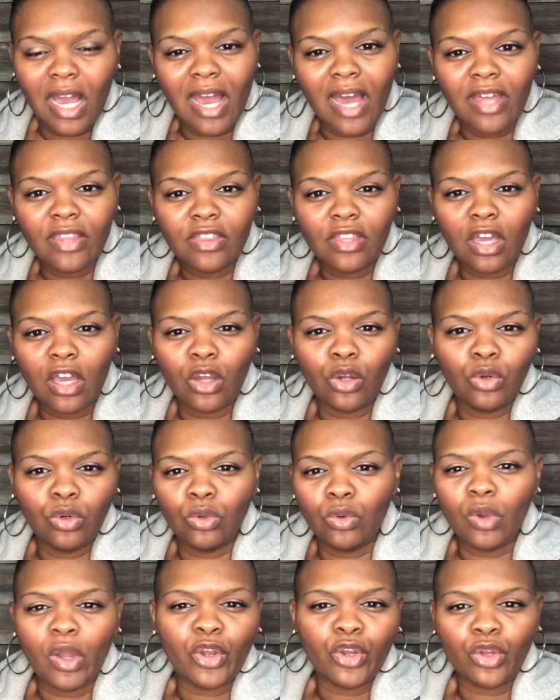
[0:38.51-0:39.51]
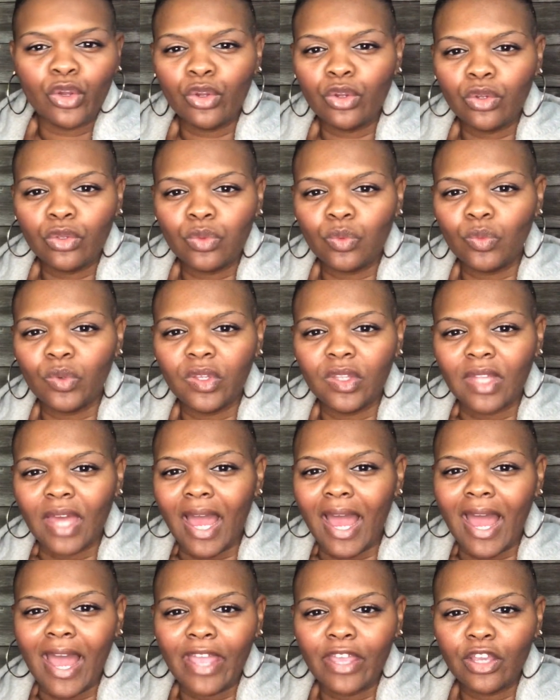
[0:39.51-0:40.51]
I thought, who on earth would
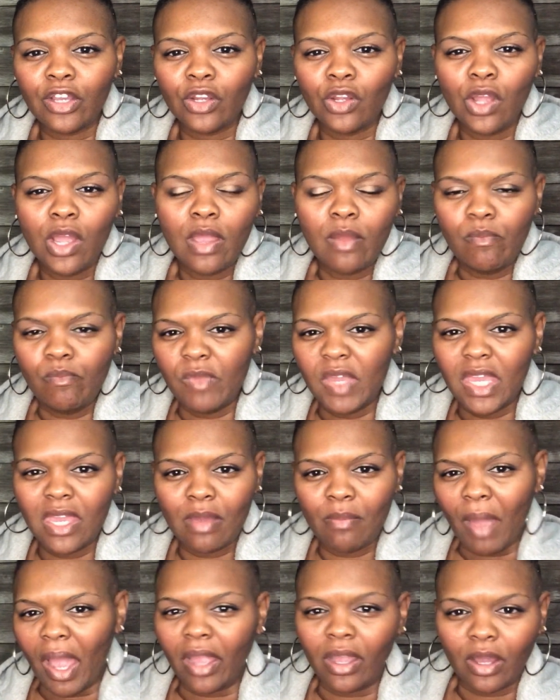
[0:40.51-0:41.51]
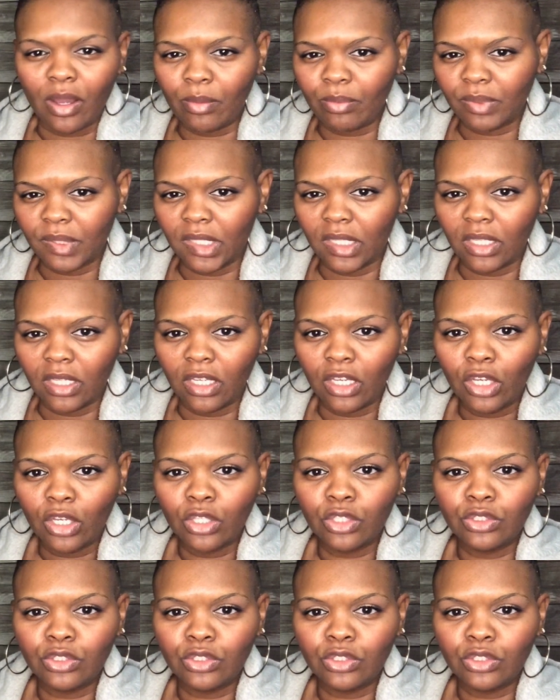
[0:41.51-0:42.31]
hire me and my company